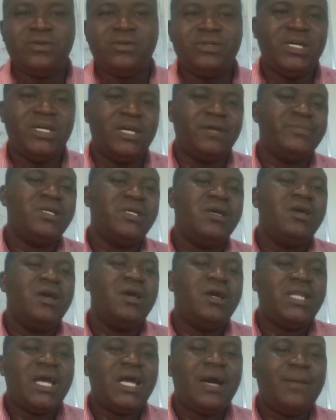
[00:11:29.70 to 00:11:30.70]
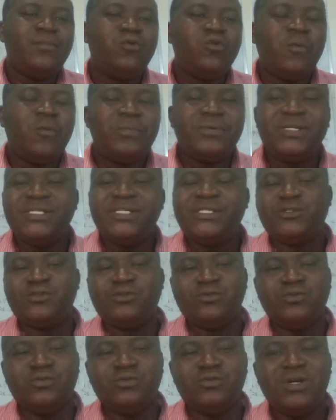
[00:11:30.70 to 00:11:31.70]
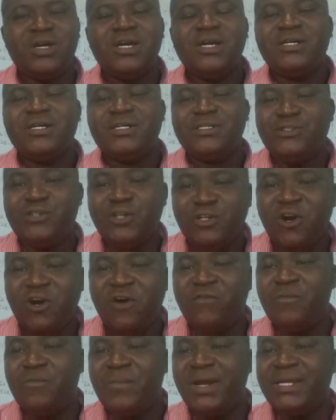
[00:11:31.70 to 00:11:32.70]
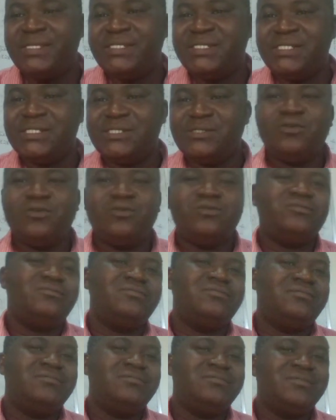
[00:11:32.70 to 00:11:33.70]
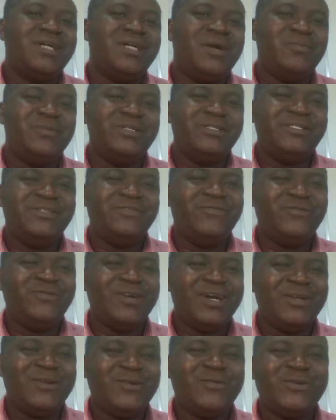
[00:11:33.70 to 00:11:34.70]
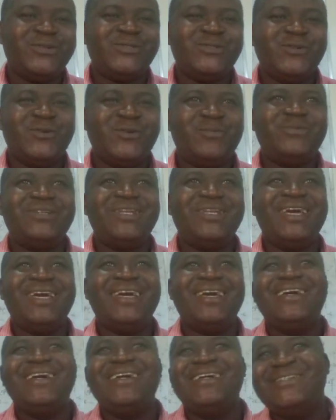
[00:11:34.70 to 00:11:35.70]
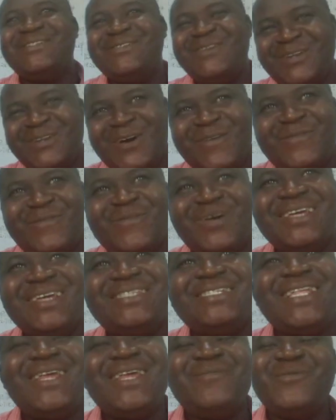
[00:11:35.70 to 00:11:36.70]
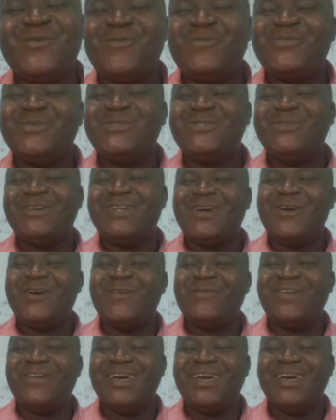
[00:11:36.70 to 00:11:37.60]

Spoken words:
here. Now, I'm opening to Journal of Humanities. No, I'm in DB. I don't want to open Journal of Humanities. Let me open Journal of